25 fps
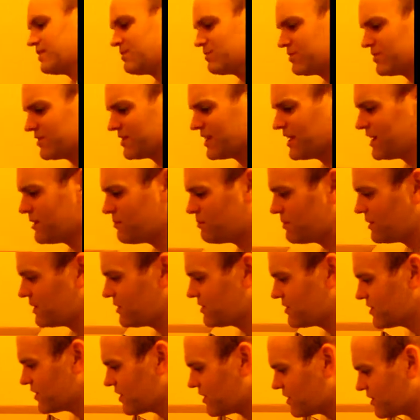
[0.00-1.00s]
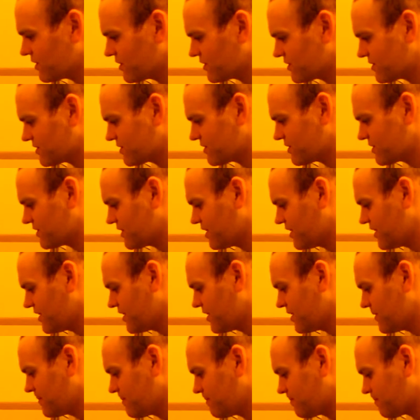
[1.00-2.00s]
Sleeping Dogs,
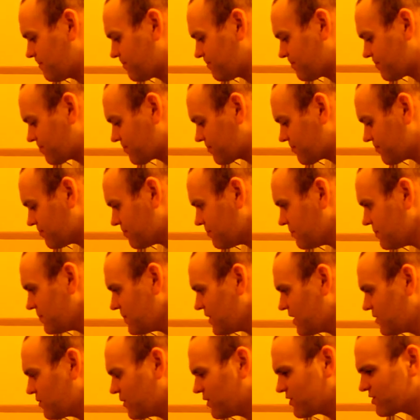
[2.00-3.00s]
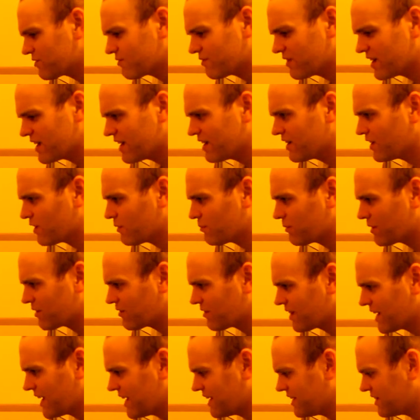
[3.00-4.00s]
wasn't really on my
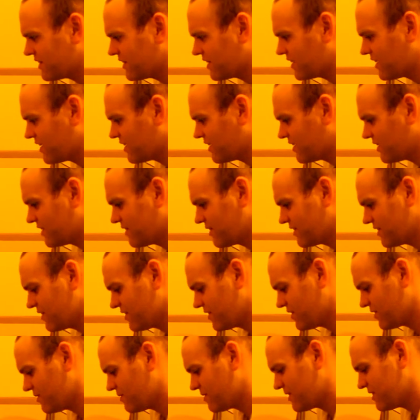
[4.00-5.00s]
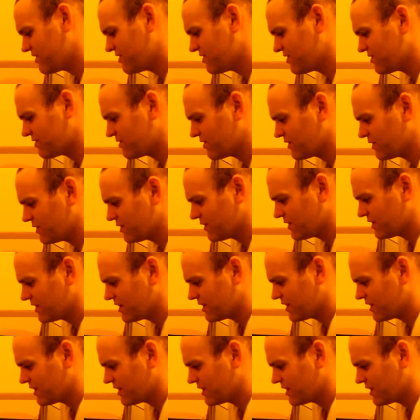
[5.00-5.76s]
radar. I just thought, you